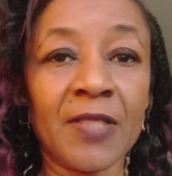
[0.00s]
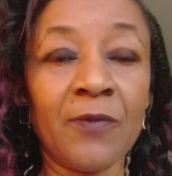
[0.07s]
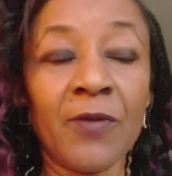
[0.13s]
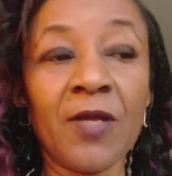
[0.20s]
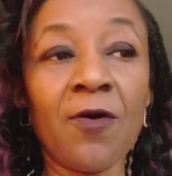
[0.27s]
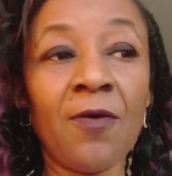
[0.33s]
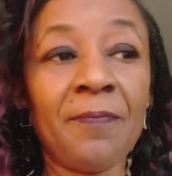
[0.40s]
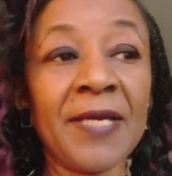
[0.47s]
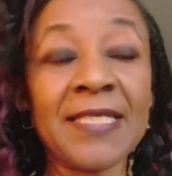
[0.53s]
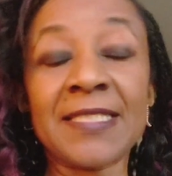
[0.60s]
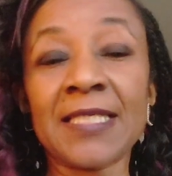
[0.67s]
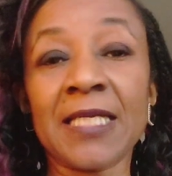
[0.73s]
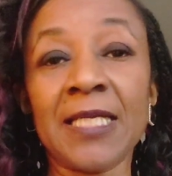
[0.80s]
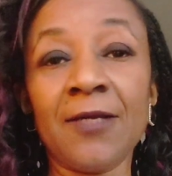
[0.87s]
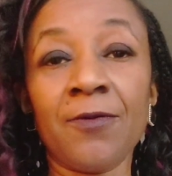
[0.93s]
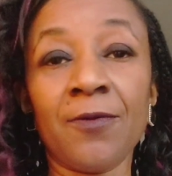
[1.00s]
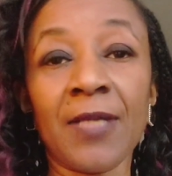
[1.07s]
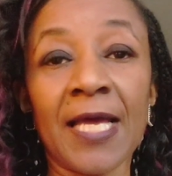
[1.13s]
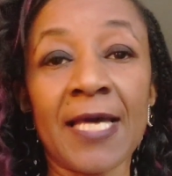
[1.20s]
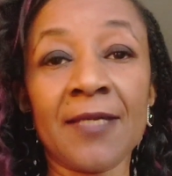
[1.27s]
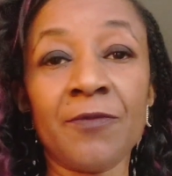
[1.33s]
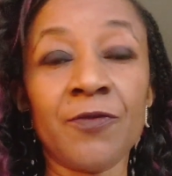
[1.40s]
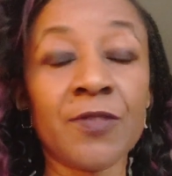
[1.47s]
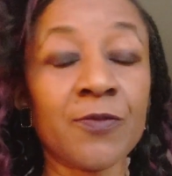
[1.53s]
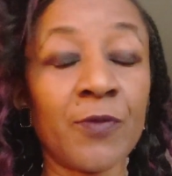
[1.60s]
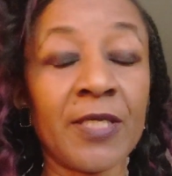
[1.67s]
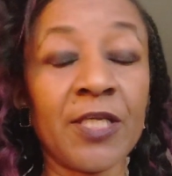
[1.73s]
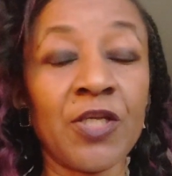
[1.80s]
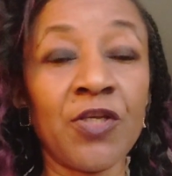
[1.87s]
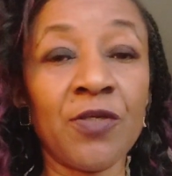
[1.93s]
We are basically all animals.
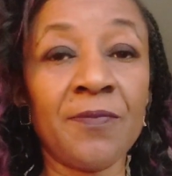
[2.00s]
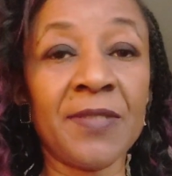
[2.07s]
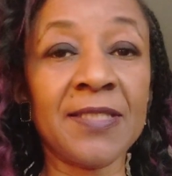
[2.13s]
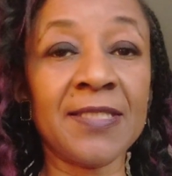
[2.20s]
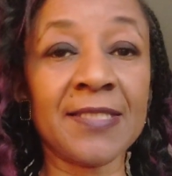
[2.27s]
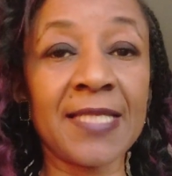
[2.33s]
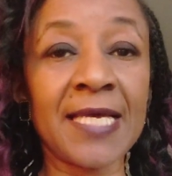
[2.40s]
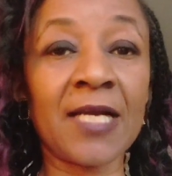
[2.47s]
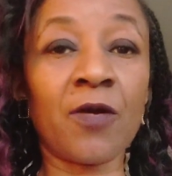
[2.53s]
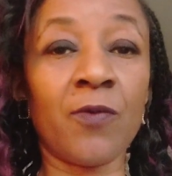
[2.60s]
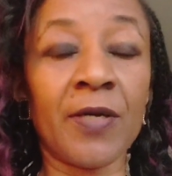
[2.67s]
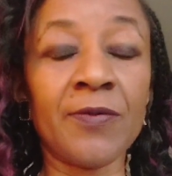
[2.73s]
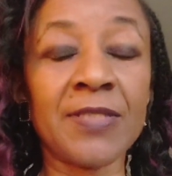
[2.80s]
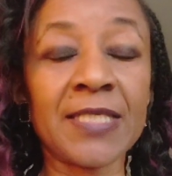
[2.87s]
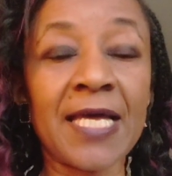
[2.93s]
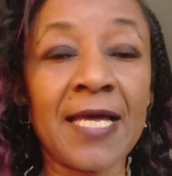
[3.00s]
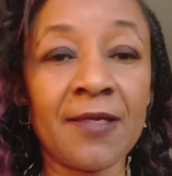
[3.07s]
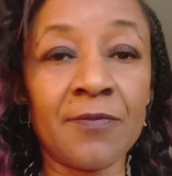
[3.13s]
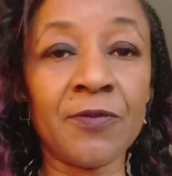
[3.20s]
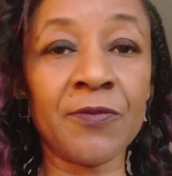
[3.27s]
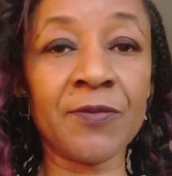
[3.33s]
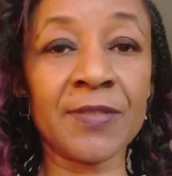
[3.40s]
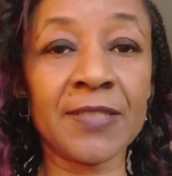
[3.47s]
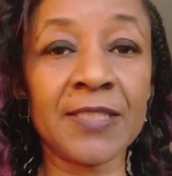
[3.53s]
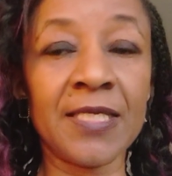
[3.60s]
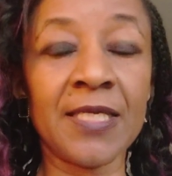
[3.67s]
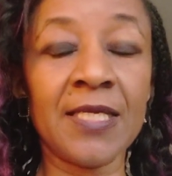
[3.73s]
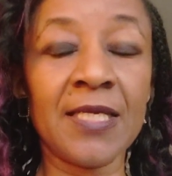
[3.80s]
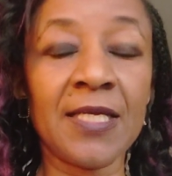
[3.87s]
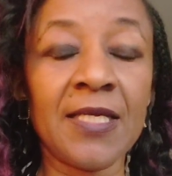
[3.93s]
We're humans. They're, quote, animals.
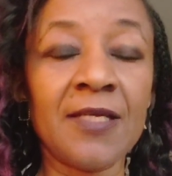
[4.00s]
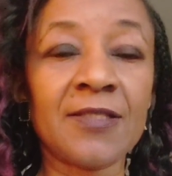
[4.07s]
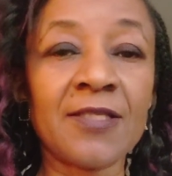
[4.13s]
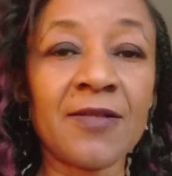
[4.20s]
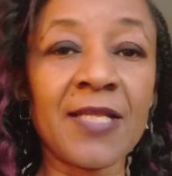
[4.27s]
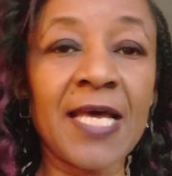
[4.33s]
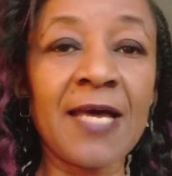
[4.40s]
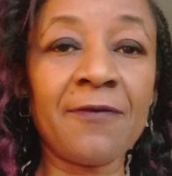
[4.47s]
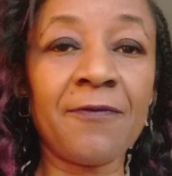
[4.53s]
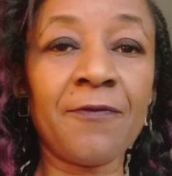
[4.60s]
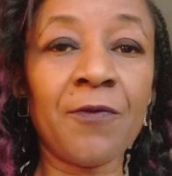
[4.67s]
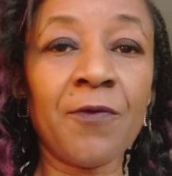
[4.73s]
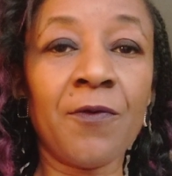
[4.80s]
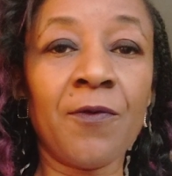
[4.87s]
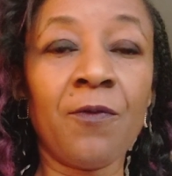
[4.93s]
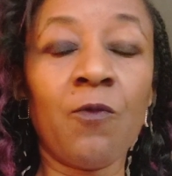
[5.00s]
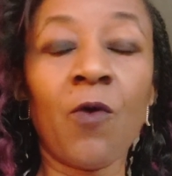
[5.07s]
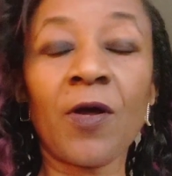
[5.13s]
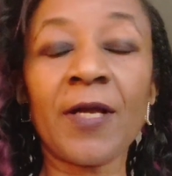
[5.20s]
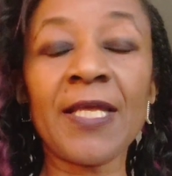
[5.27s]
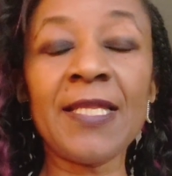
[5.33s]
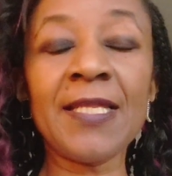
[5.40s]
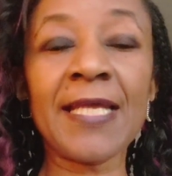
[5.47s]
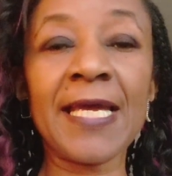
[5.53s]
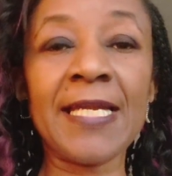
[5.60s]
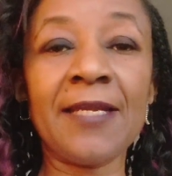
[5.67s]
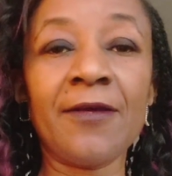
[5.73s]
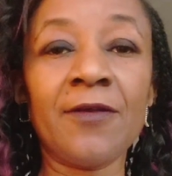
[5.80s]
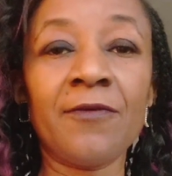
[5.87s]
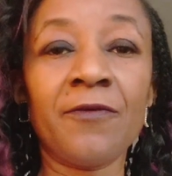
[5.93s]
So therefore, what can they
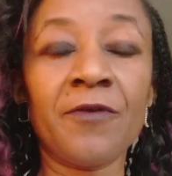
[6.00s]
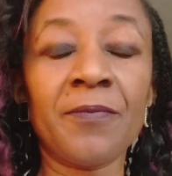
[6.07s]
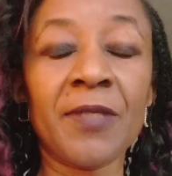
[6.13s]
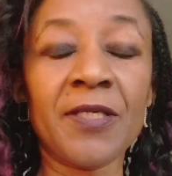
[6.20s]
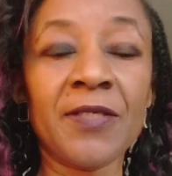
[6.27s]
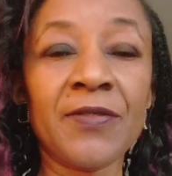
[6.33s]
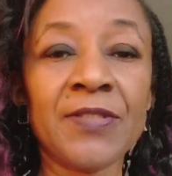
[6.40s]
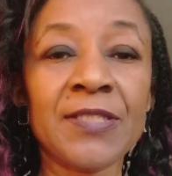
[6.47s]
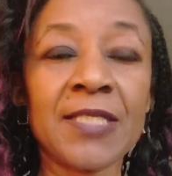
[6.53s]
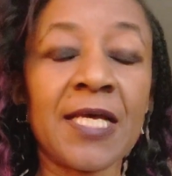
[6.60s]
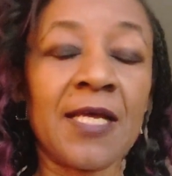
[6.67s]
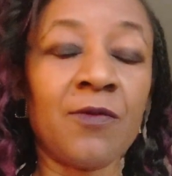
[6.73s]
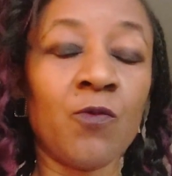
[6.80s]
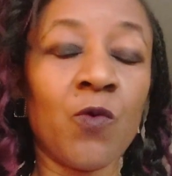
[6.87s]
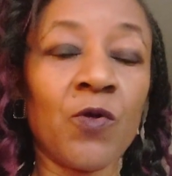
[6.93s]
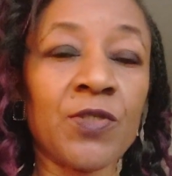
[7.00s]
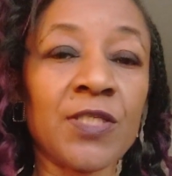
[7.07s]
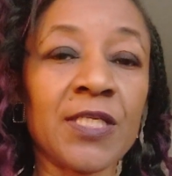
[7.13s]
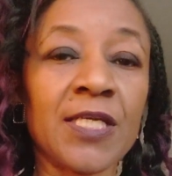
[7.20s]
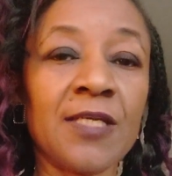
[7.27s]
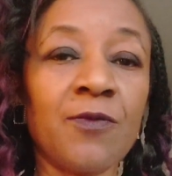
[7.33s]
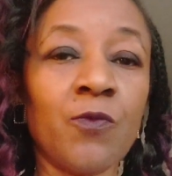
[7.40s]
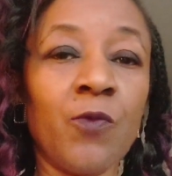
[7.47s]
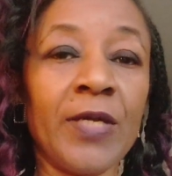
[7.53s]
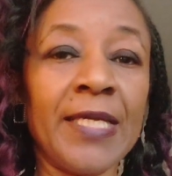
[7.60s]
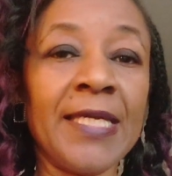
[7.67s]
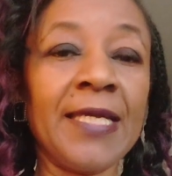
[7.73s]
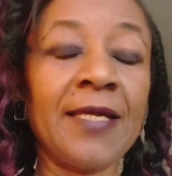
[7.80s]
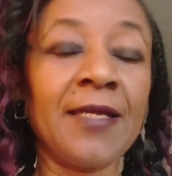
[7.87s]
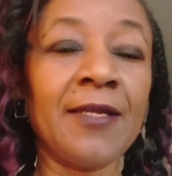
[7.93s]
learn from us and what can
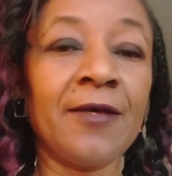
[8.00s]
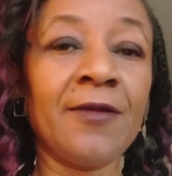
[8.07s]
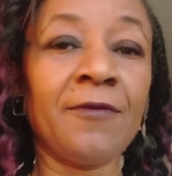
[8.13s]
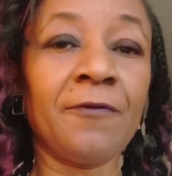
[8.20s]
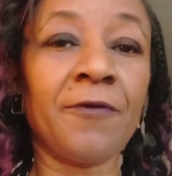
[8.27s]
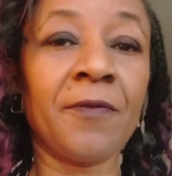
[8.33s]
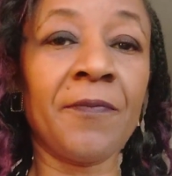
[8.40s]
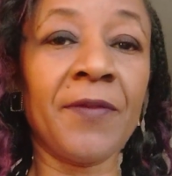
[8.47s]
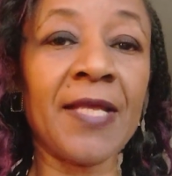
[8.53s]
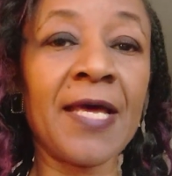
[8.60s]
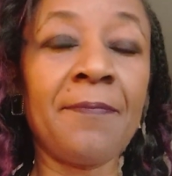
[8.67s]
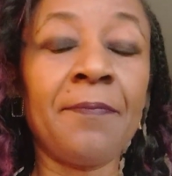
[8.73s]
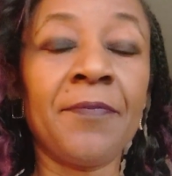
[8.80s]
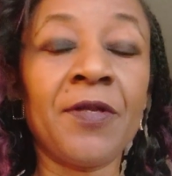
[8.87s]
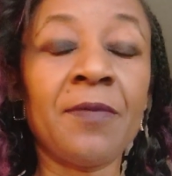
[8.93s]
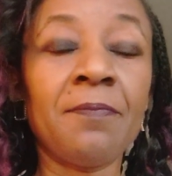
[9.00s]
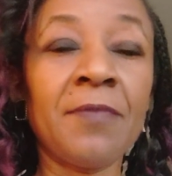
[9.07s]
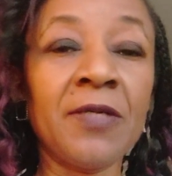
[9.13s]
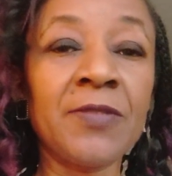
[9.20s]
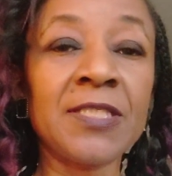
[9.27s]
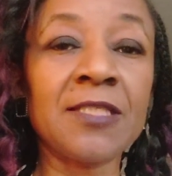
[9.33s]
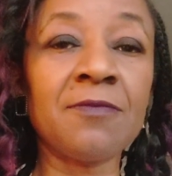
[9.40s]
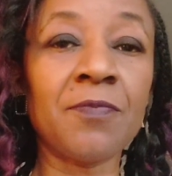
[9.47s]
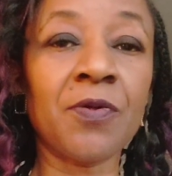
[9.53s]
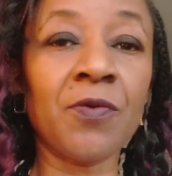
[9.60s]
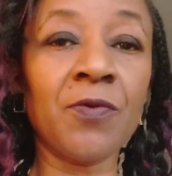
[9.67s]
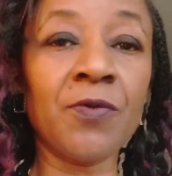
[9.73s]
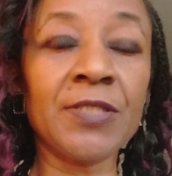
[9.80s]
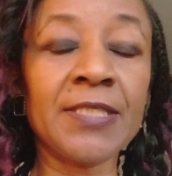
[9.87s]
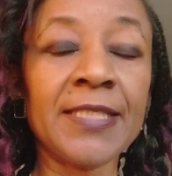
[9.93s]
we learn from them? But most
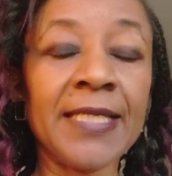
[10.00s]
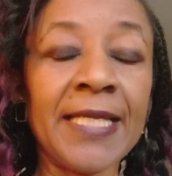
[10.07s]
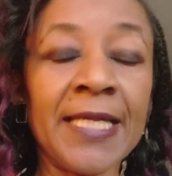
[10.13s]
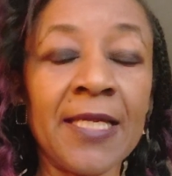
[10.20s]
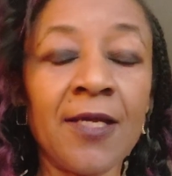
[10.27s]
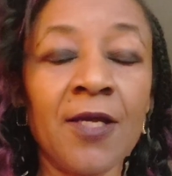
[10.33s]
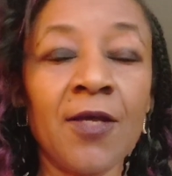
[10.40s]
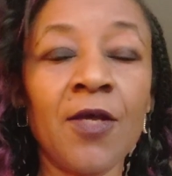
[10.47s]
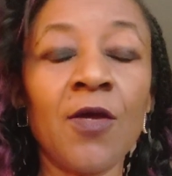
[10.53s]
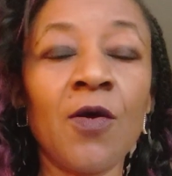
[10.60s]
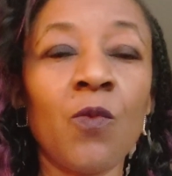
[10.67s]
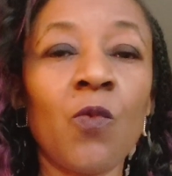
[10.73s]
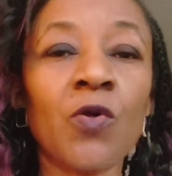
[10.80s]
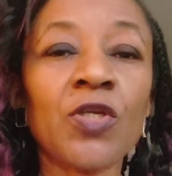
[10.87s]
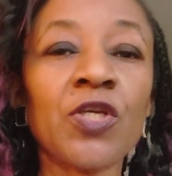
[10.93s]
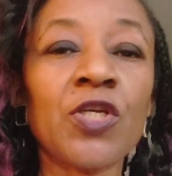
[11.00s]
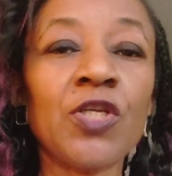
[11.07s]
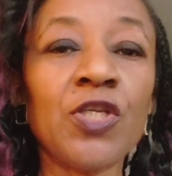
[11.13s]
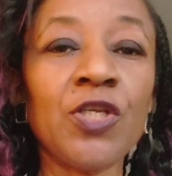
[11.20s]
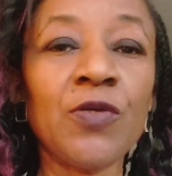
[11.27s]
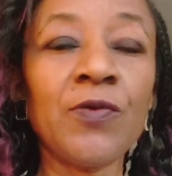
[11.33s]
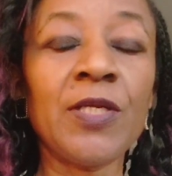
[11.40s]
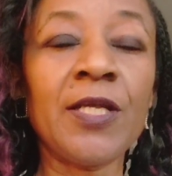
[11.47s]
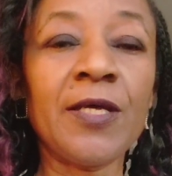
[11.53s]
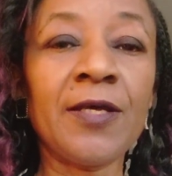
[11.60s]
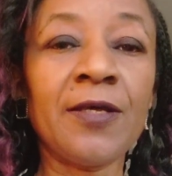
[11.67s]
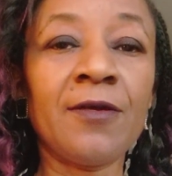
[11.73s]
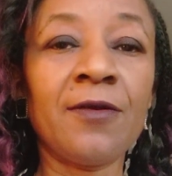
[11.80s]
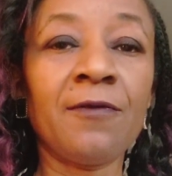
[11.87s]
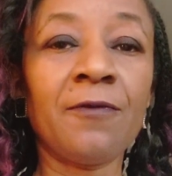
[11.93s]
importantly, what can you
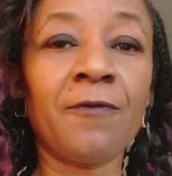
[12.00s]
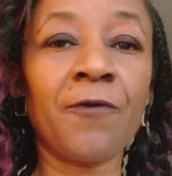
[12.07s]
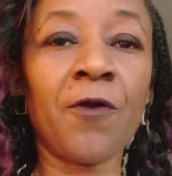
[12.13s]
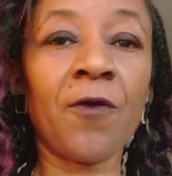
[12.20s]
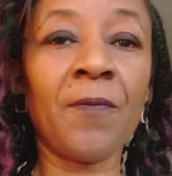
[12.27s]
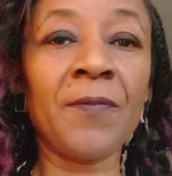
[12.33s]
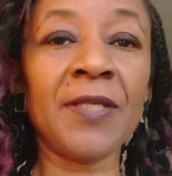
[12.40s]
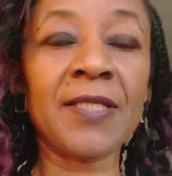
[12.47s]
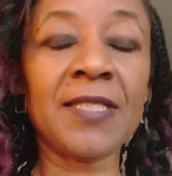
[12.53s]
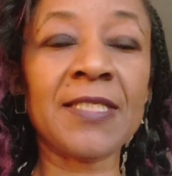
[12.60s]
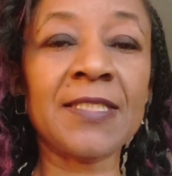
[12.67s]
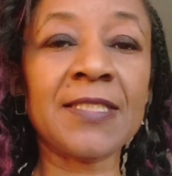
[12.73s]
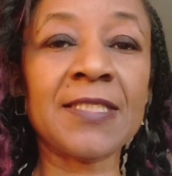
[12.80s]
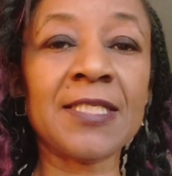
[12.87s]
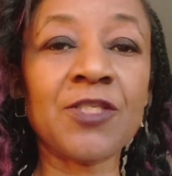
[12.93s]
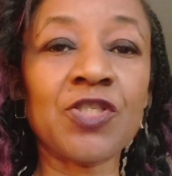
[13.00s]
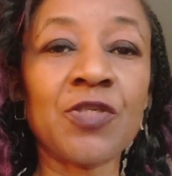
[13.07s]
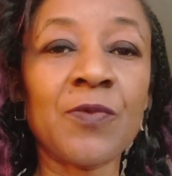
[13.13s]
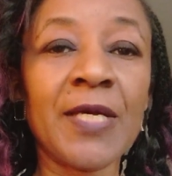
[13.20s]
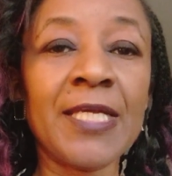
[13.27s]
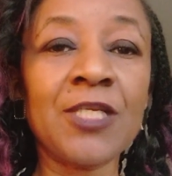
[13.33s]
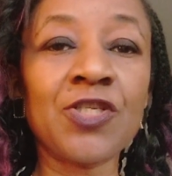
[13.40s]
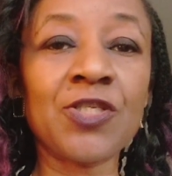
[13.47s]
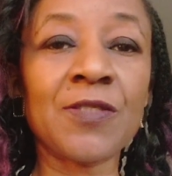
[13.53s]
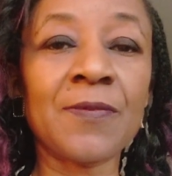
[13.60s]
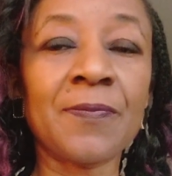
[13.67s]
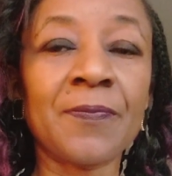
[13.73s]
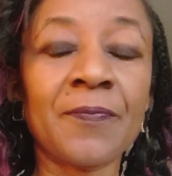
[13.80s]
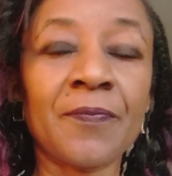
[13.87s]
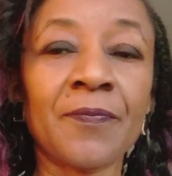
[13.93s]
learn from this situation?